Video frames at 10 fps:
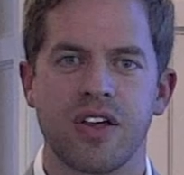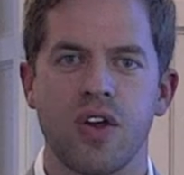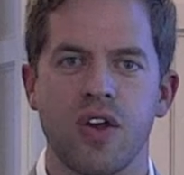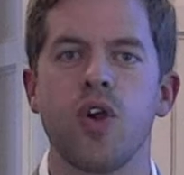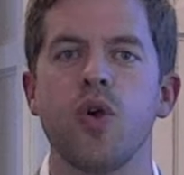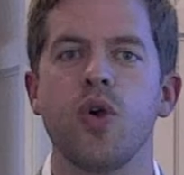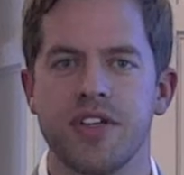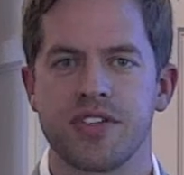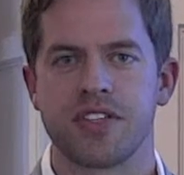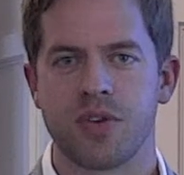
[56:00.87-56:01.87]
who it
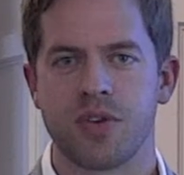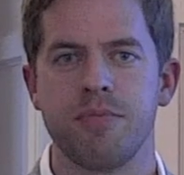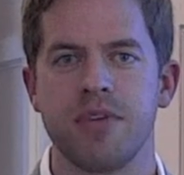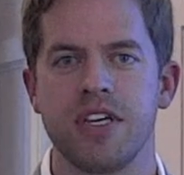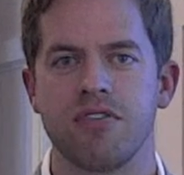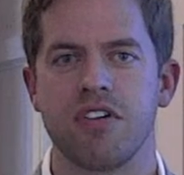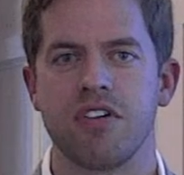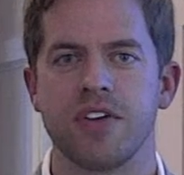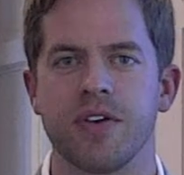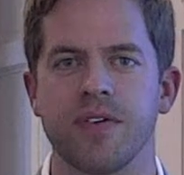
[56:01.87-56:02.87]
is that's going to be in your
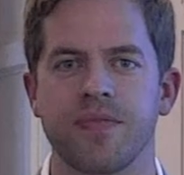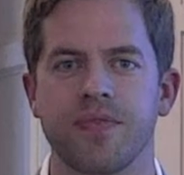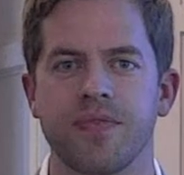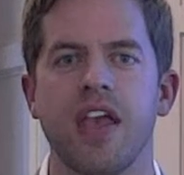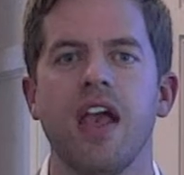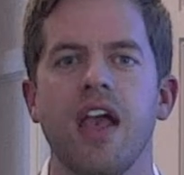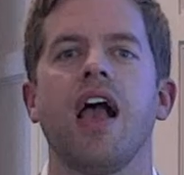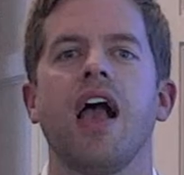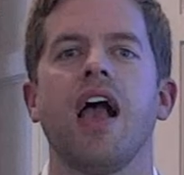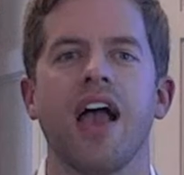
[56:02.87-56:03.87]
interview.
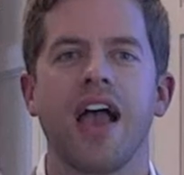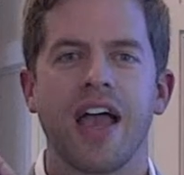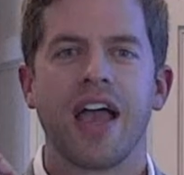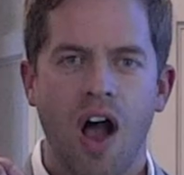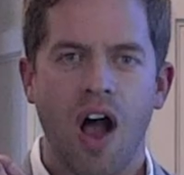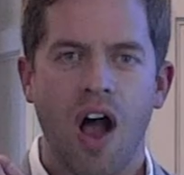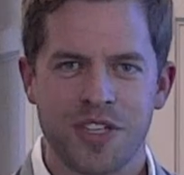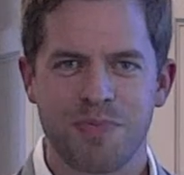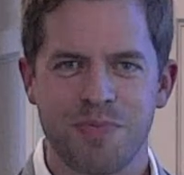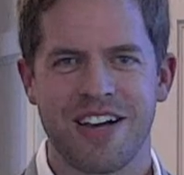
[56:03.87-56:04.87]

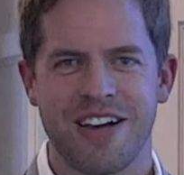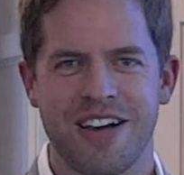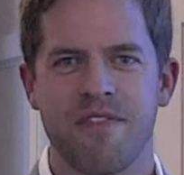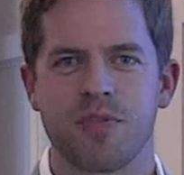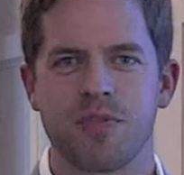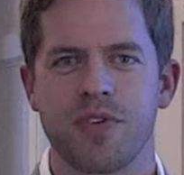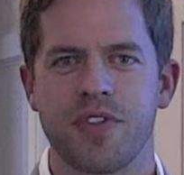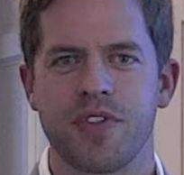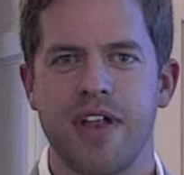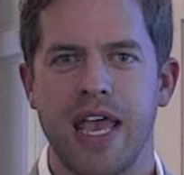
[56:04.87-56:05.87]
Always become comfortable with
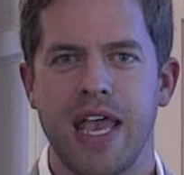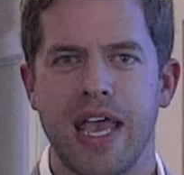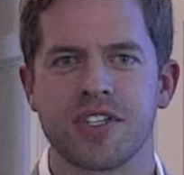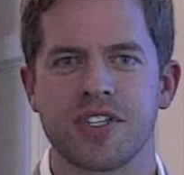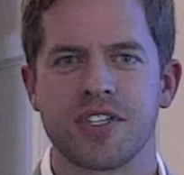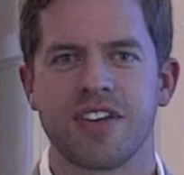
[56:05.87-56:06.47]
their names